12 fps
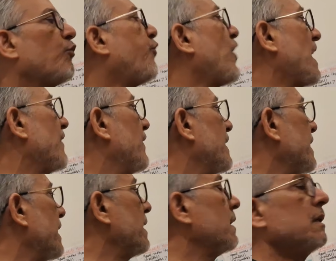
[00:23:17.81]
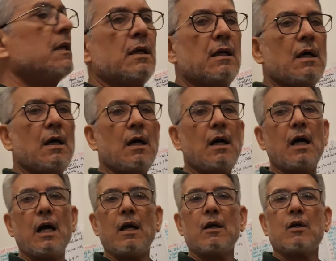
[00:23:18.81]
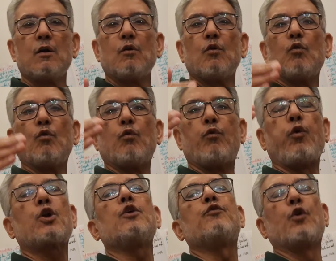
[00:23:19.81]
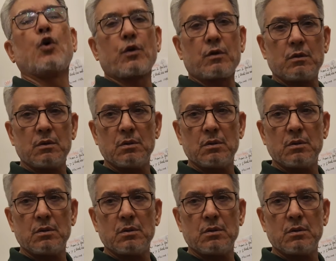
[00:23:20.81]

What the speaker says: 544